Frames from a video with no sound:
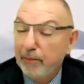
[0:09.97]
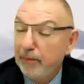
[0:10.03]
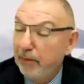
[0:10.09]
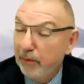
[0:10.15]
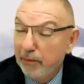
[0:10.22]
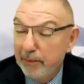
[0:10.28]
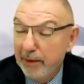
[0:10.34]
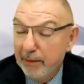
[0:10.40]

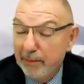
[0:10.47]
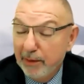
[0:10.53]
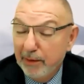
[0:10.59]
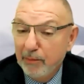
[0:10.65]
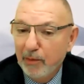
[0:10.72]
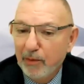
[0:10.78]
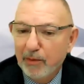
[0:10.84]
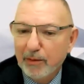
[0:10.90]
or maybe
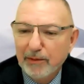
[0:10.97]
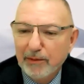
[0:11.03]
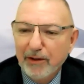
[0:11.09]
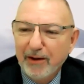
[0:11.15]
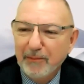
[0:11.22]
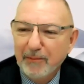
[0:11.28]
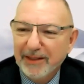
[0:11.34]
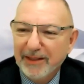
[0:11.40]
more
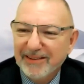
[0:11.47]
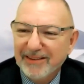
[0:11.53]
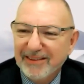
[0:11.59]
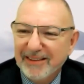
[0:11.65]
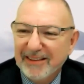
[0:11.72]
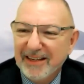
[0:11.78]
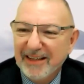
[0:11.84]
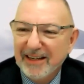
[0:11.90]
topics
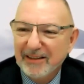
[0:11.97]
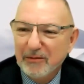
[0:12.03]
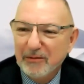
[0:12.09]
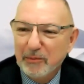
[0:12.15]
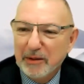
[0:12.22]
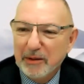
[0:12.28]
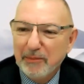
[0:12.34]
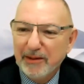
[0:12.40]
that he has
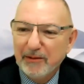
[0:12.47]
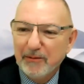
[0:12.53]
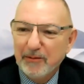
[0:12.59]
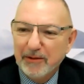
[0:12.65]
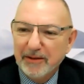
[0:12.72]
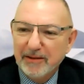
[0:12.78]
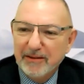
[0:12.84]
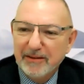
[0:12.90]
prepared
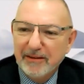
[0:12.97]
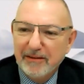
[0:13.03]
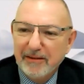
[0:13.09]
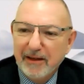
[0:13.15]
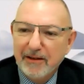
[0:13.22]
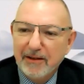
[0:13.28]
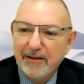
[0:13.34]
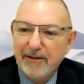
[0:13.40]
for us.
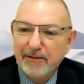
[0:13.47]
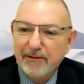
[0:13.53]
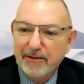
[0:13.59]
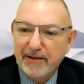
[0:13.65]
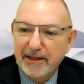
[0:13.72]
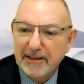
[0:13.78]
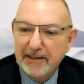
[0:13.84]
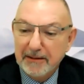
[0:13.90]
Thank you,
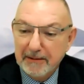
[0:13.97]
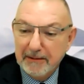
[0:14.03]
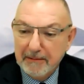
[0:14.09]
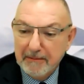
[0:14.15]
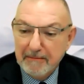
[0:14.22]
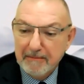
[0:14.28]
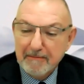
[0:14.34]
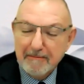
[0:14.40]
Greg.
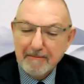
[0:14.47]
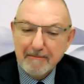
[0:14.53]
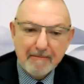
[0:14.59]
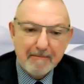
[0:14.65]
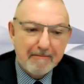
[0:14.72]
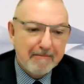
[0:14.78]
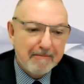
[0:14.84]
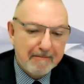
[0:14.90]
Thank